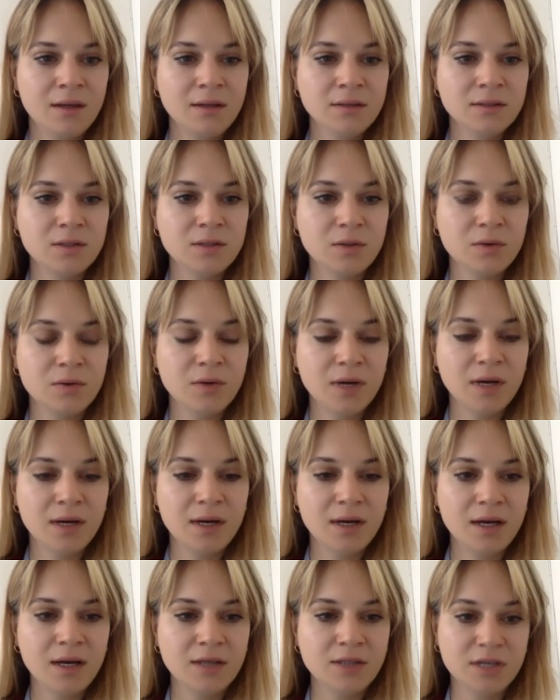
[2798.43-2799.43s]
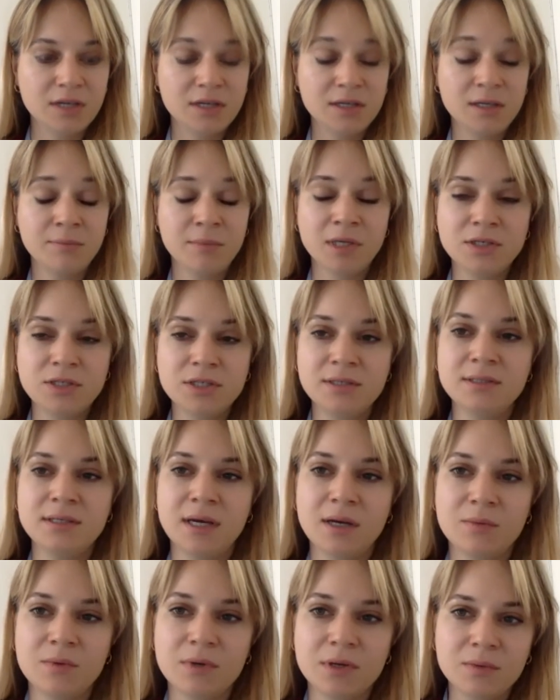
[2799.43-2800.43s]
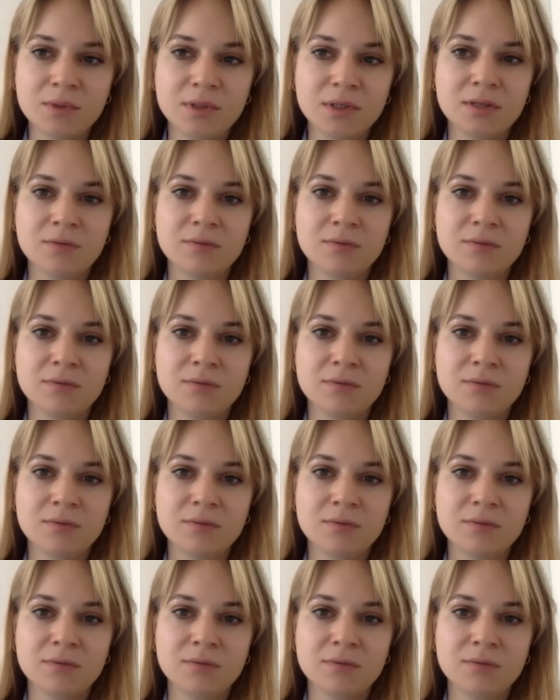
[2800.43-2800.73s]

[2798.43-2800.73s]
So as Jacqueline mentioned, I work within